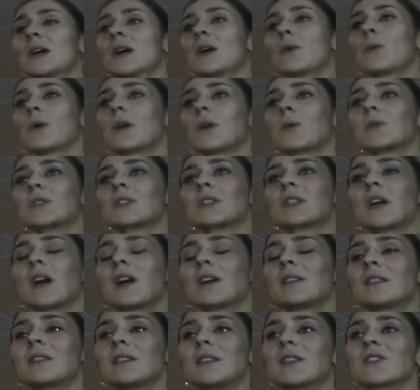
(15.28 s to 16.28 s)
when I was
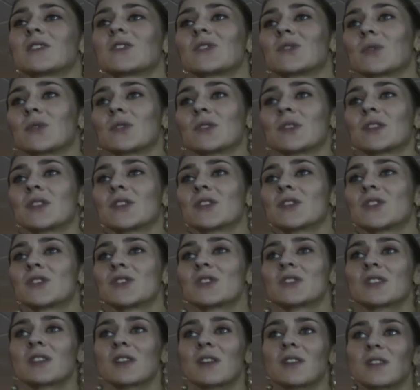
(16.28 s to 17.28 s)
19 years old and I
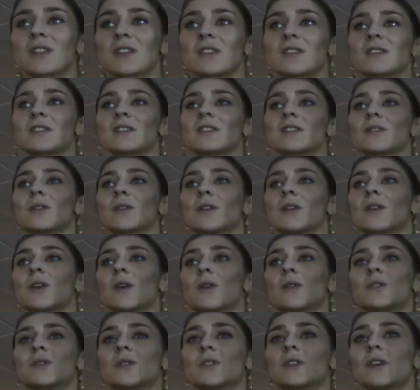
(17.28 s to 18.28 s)
just started to uh,
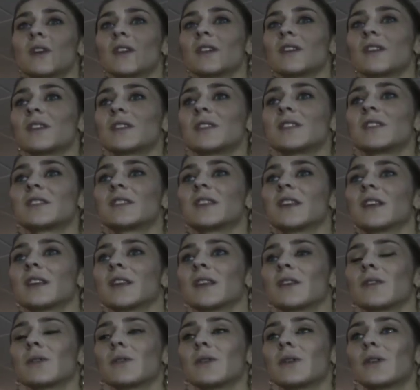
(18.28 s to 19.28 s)
go to college.
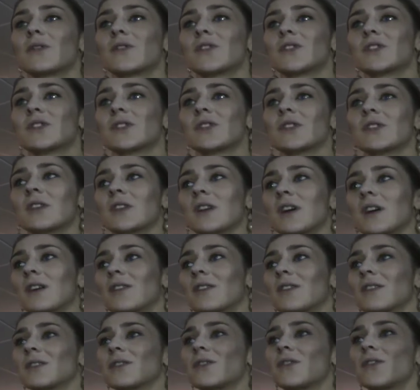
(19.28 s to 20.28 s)
Then all of a sudden I
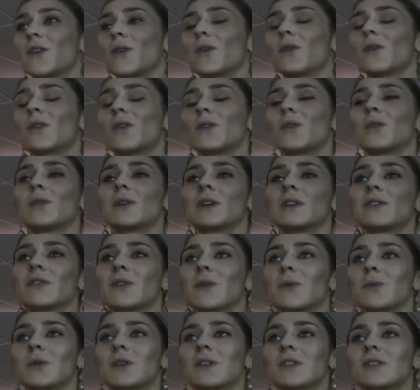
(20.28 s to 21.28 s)
got a phone call
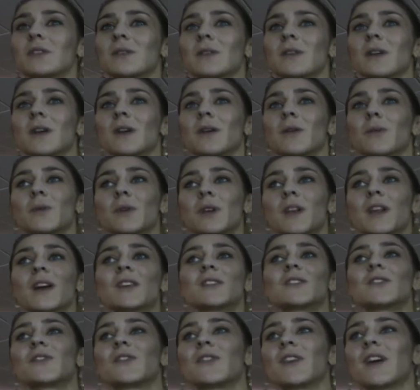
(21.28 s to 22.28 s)
if I would uh, would
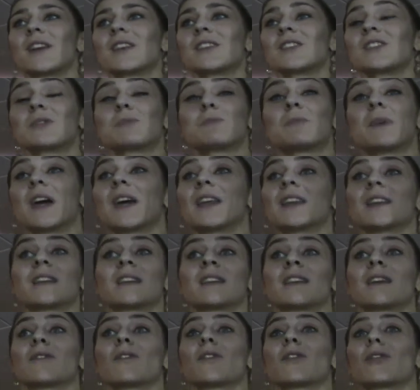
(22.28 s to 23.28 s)
like to fight in Japan. I
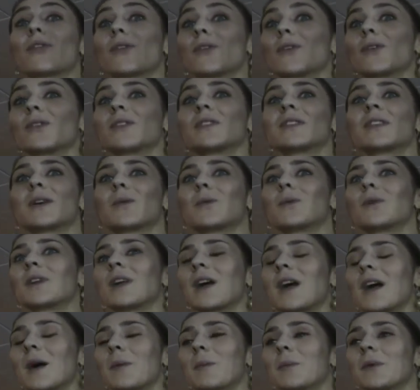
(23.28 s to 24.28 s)
never thought that
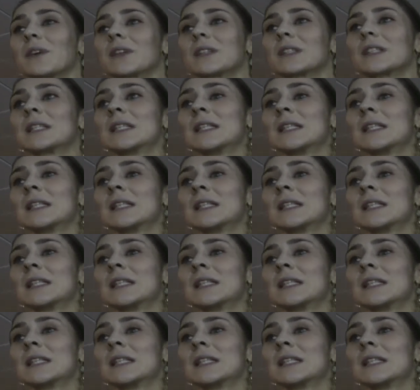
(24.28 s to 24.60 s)
would happen,